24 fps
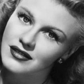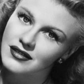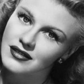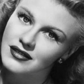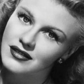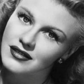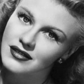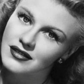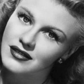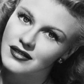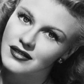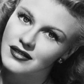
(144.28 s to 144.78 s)

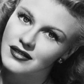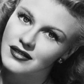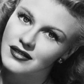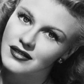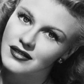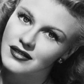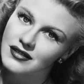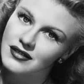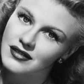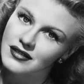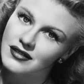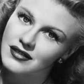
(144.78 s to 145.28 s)

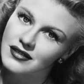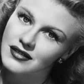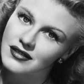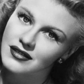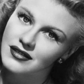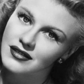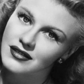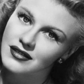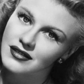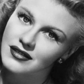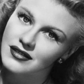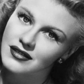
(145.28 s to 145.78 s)

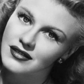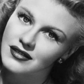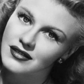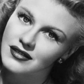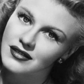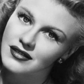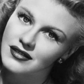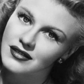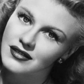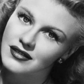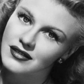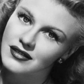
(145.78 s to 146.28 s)

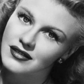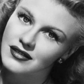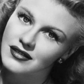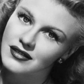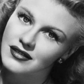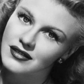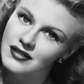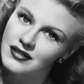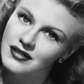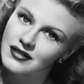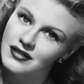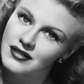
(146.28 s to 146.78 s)

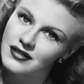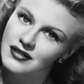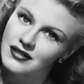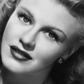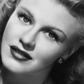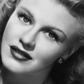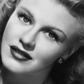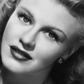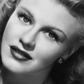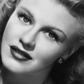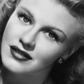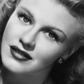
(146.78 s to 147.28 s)

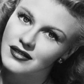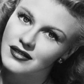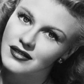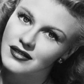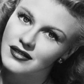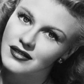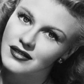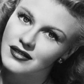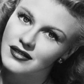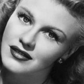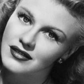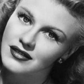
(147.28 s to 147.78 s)

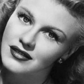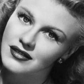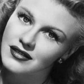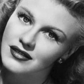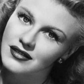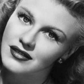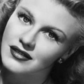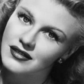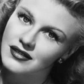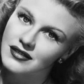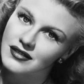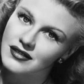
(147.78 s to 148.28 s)

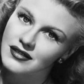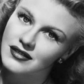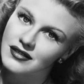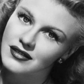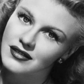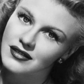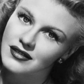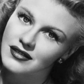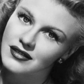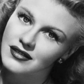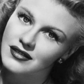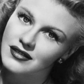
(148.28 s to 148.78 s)

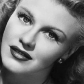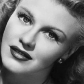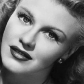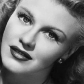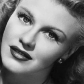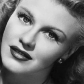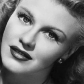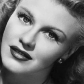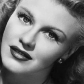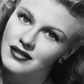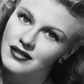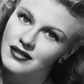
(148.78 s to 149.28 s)

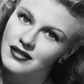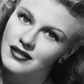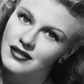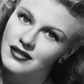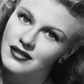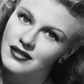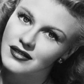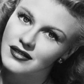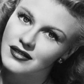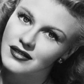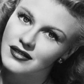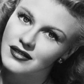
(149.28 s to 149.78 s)

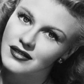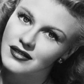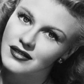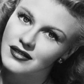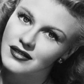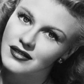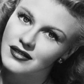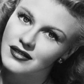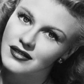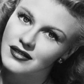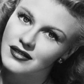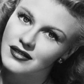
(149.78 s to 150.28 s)
The face doesn't move, so there is nothing to read.